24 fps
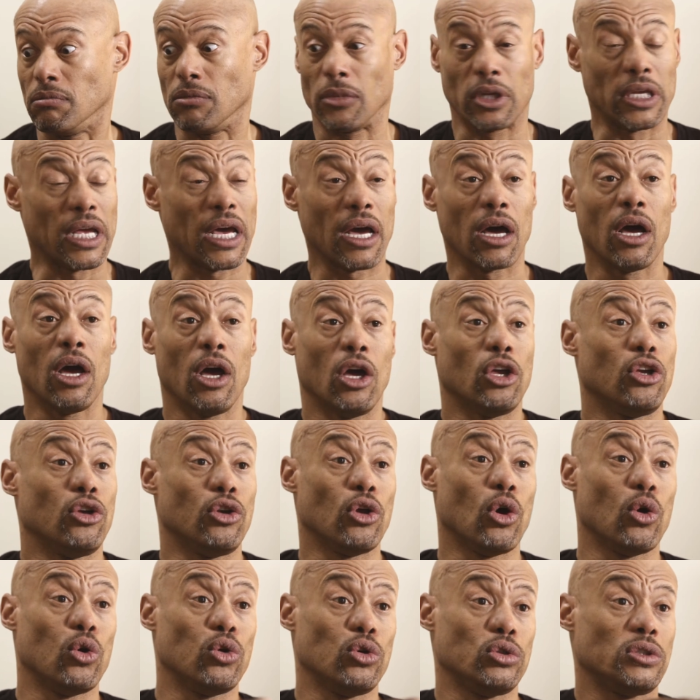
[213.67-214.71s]
Yeah, you
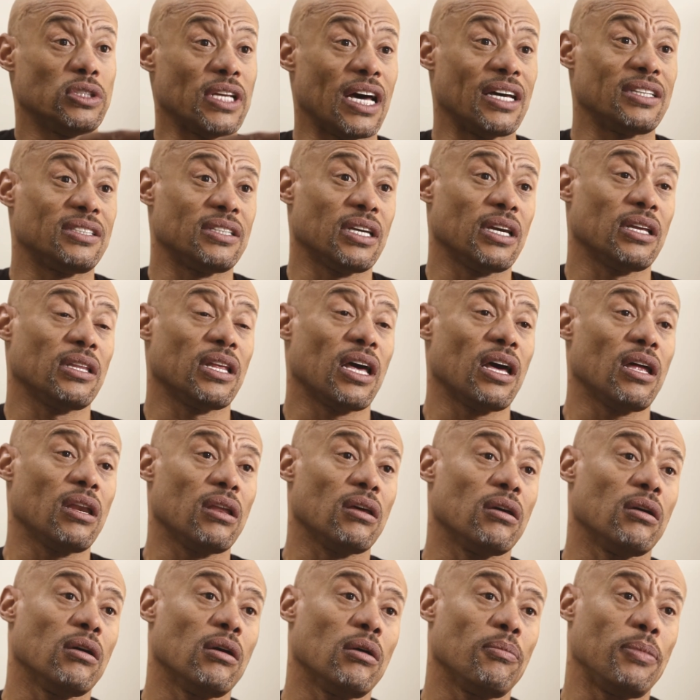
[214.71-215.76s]
know who's not saying that?
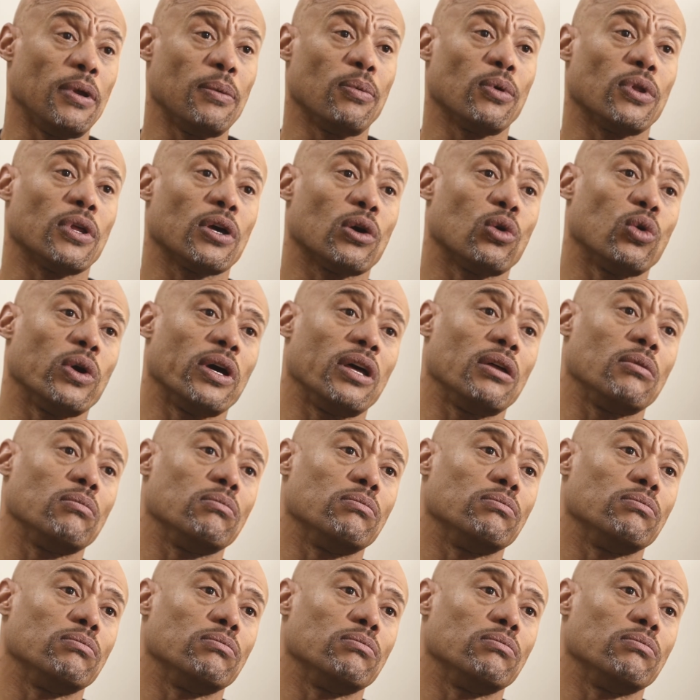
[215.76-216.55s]
People that quit.